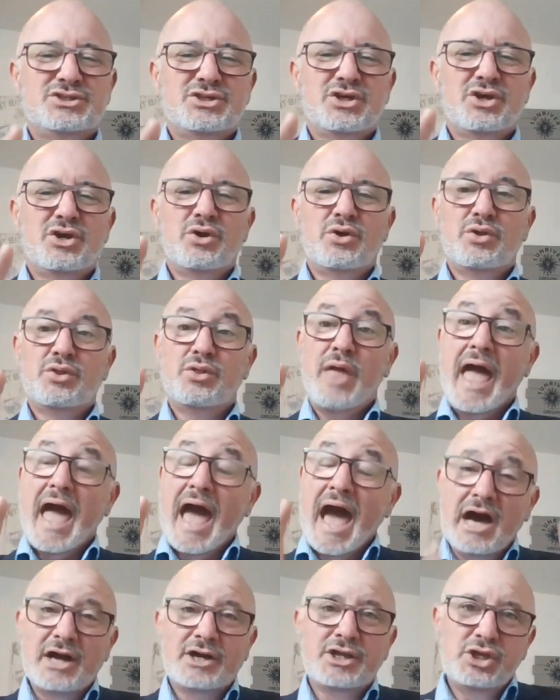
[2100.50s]

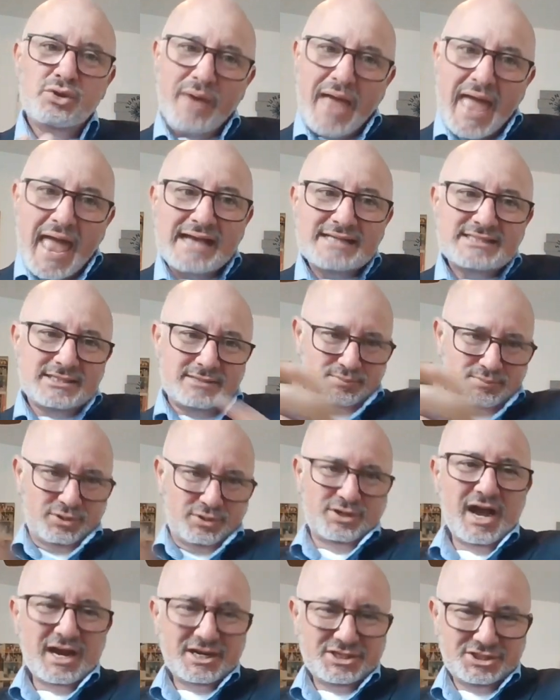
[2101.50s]
So how you
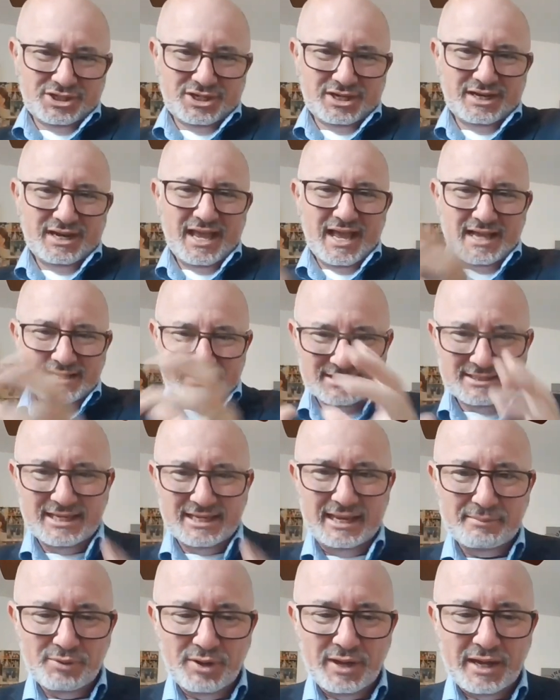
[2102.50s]
exit production as
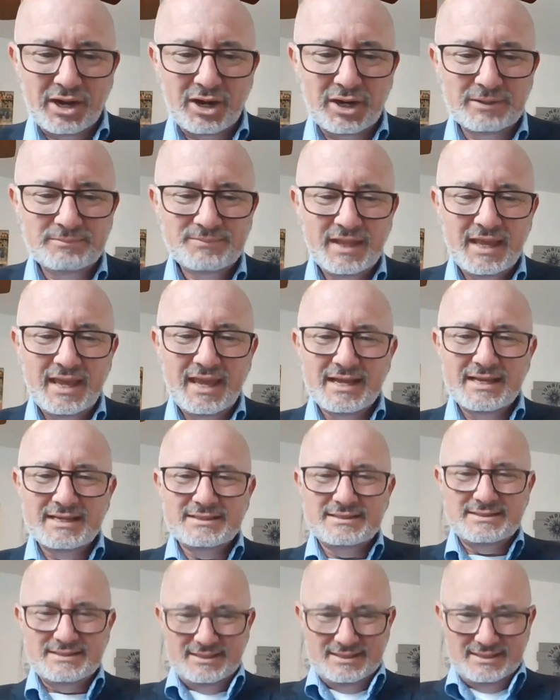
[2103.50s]
a team leader
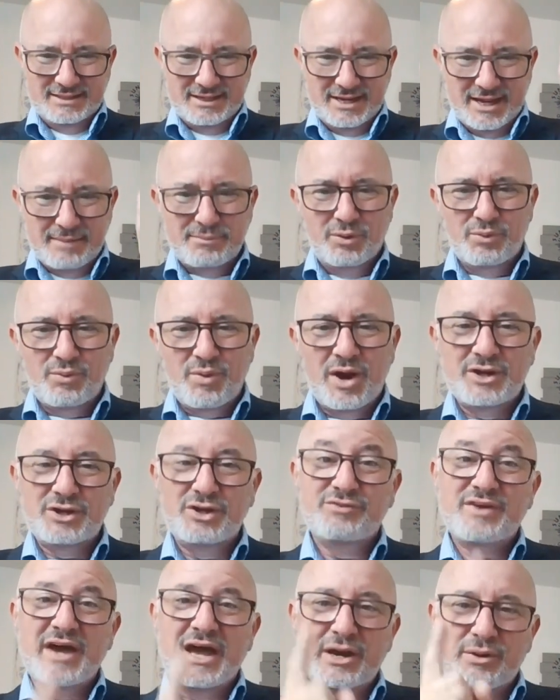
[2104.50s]
is, number
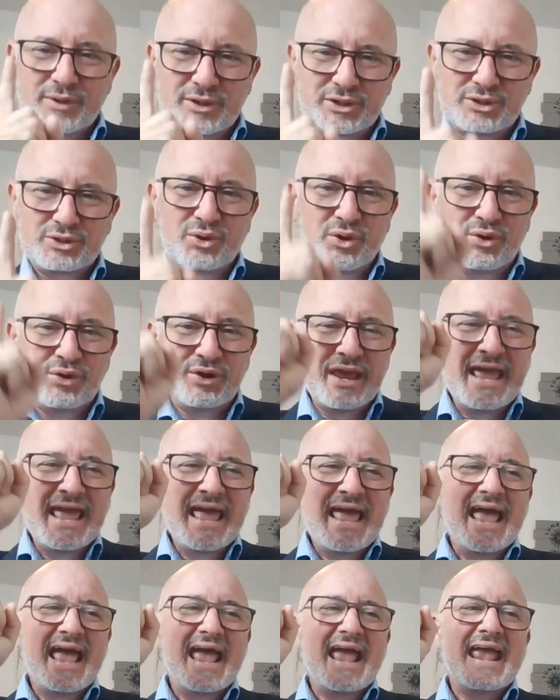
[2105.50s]
one, you've got to recruit
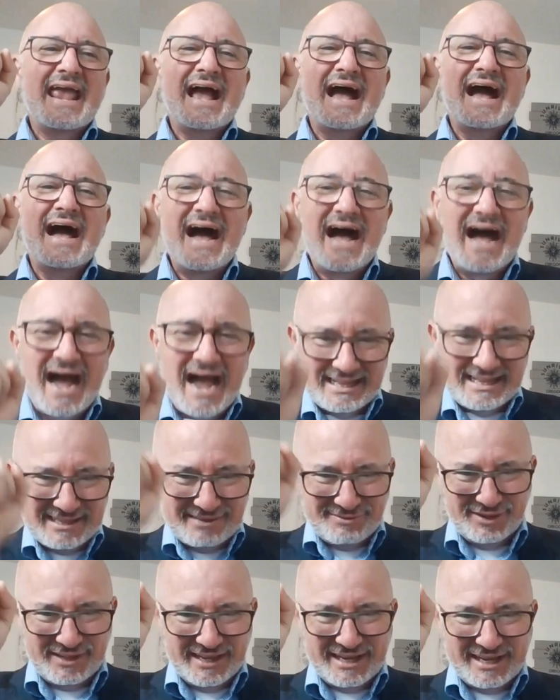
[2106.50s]
a
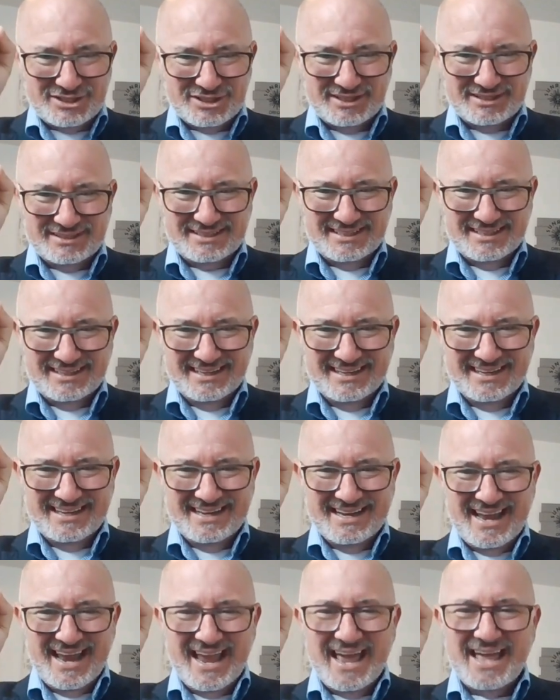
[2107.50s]
high level agent
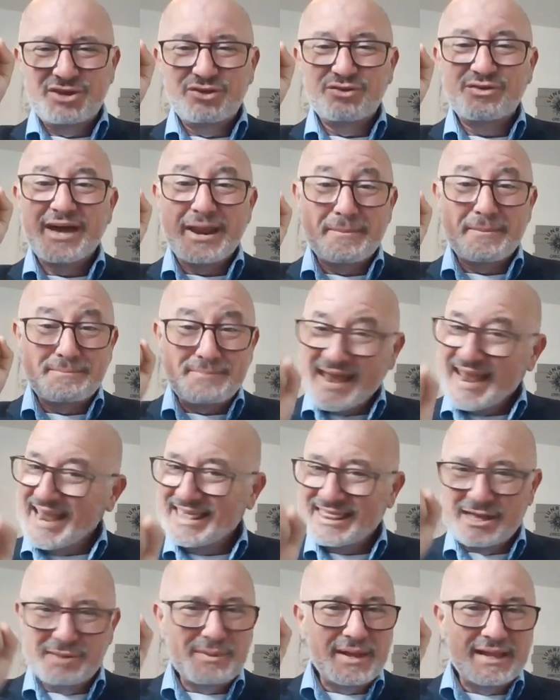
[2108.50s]
and you've got to
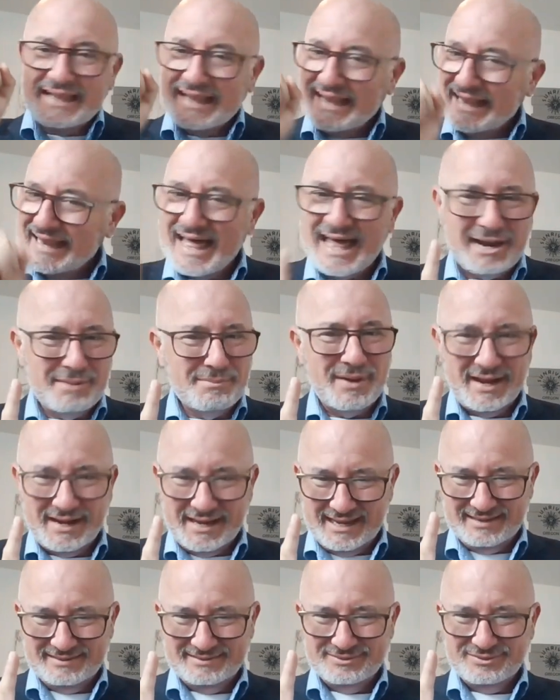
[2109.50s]
pay them a lot of
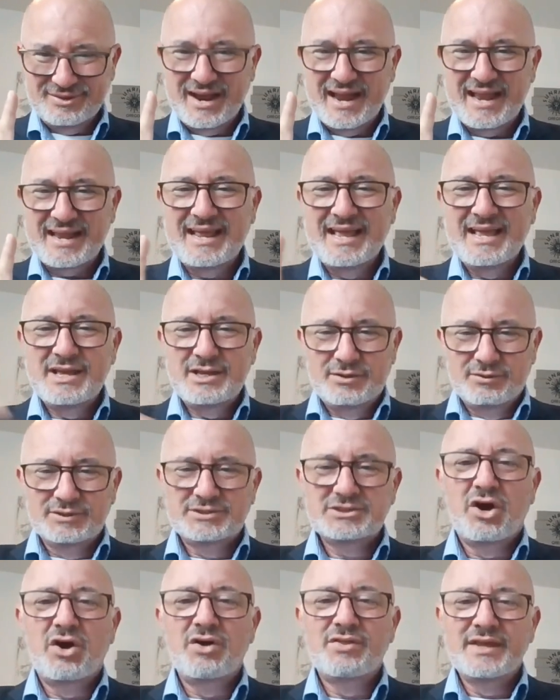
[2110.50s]
money, right?
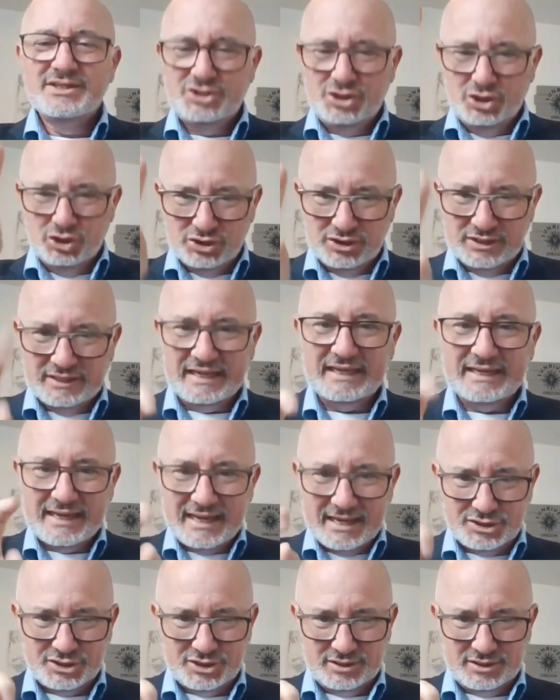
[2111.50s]
Let's call this your
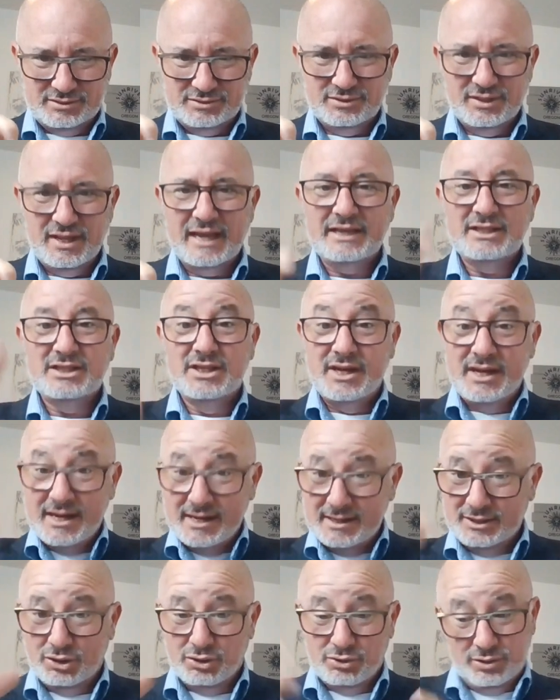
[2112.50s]
lead agent, like
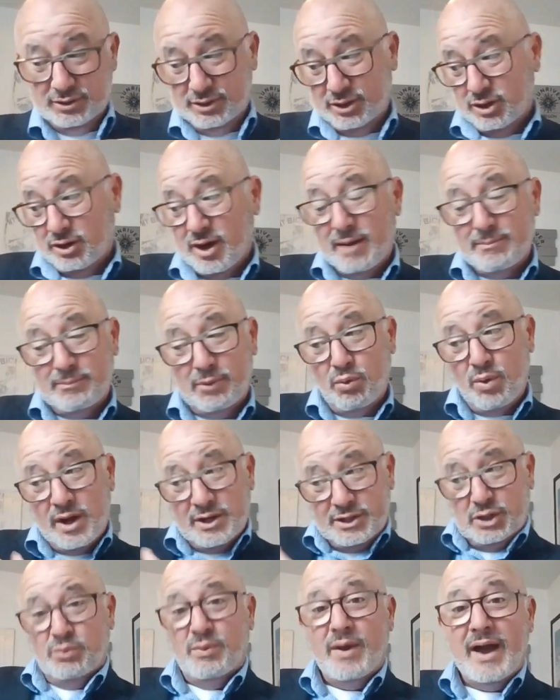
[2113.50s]
the, your, your
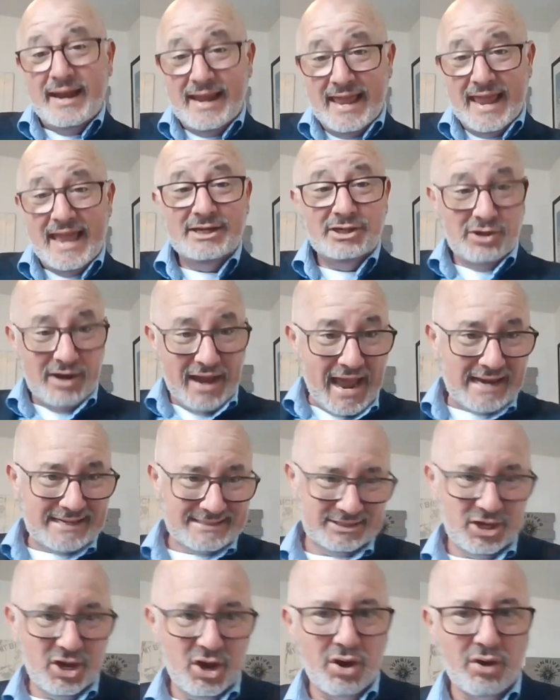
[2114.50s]
number one, your right hand, your
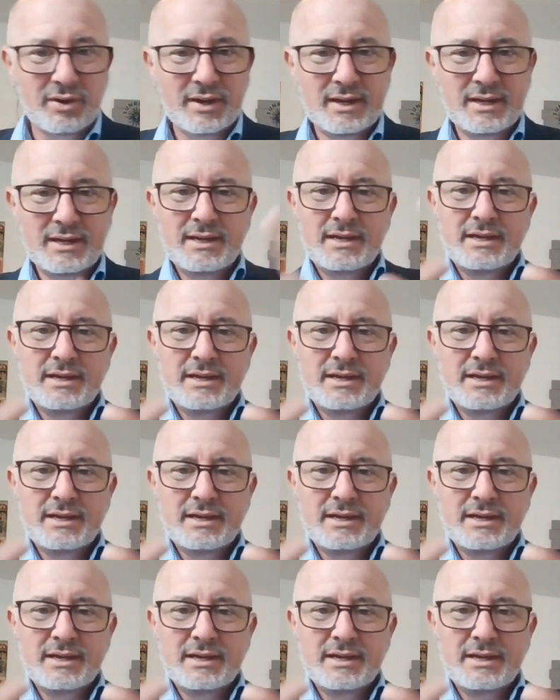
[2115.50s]
X O.